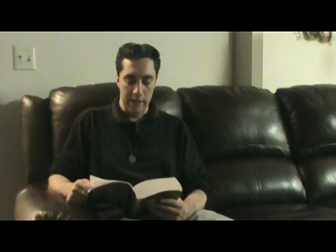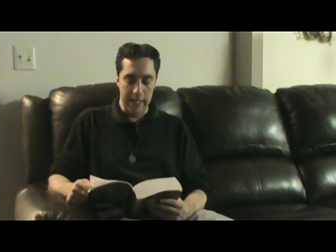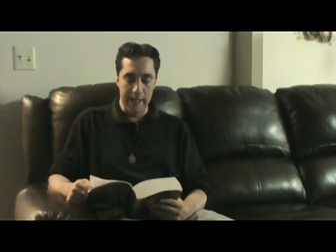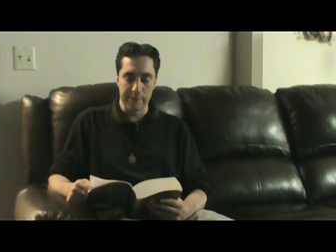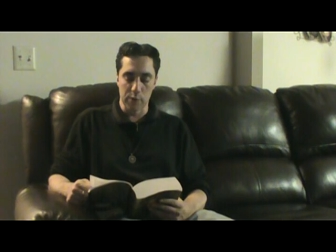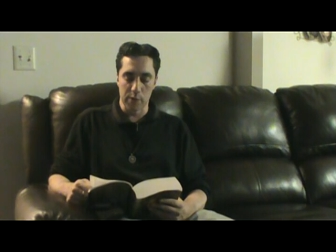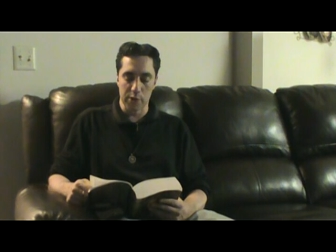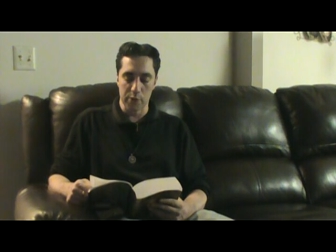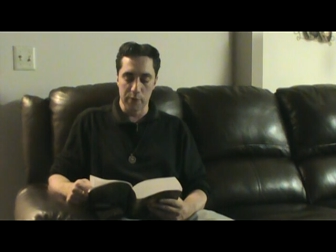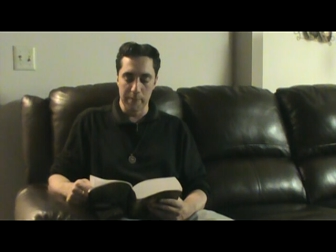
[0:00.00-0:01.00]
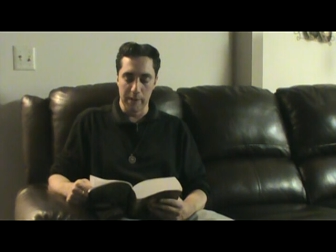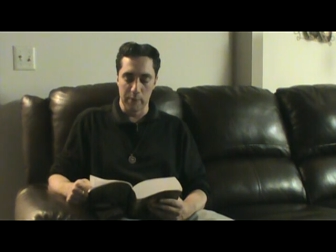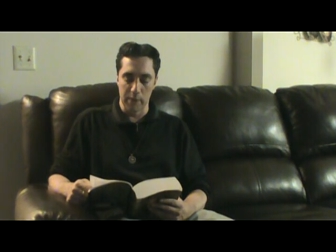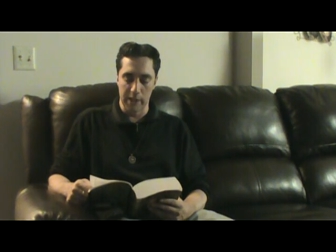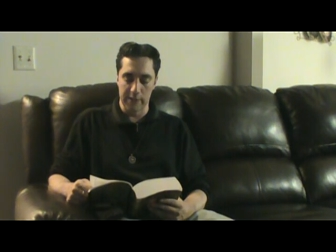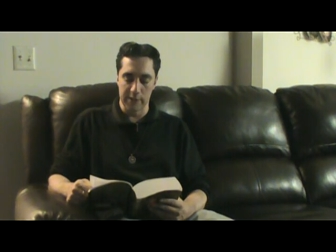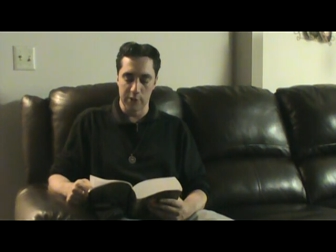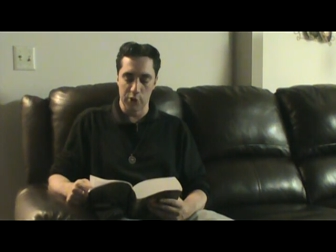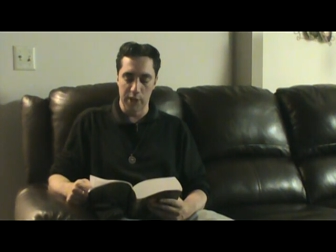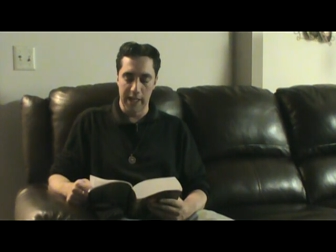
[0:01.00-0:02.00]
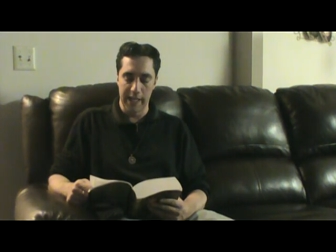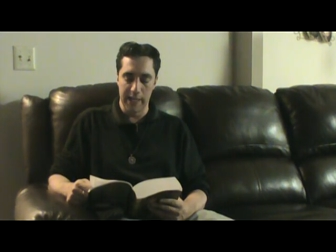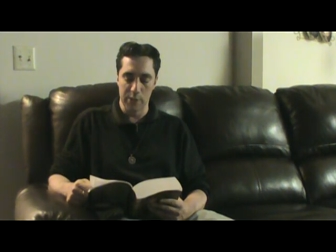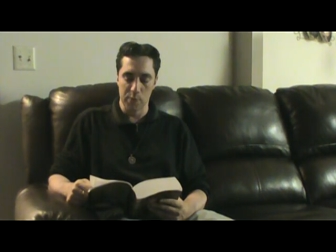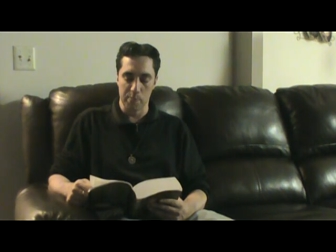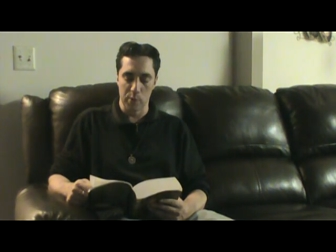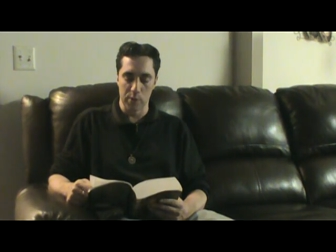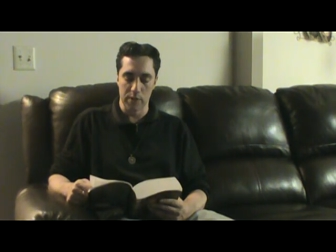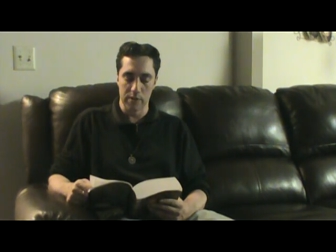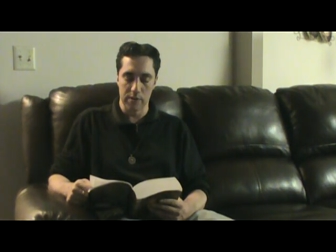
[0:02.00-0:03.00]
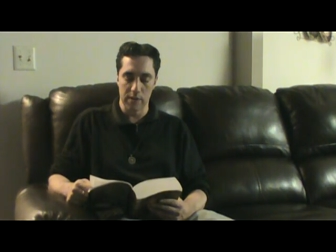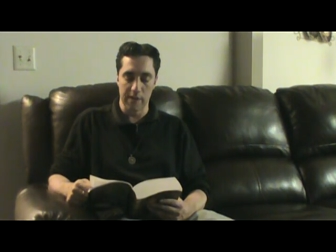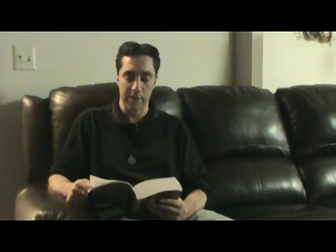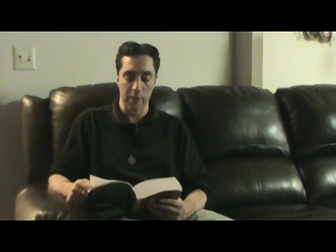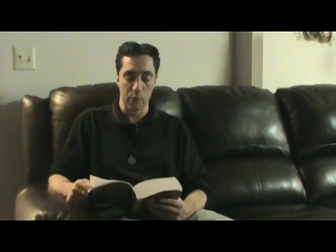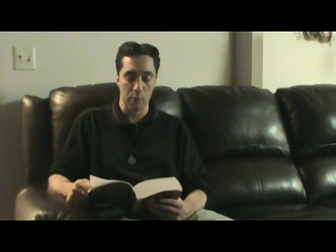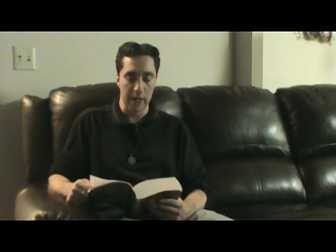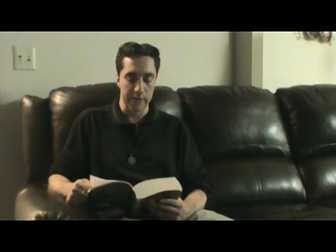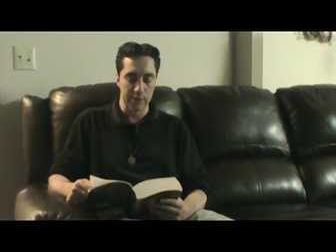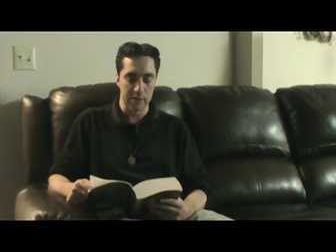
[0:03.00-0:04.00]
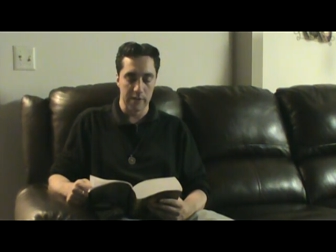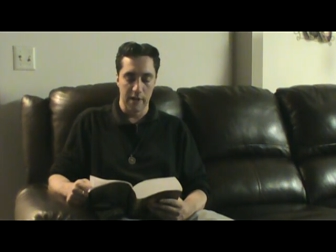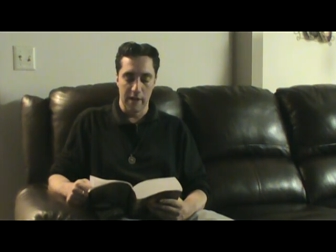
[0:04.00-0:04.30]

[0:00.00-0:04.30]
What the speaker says: natives are extremely reluctant to shake hands with persons of another race.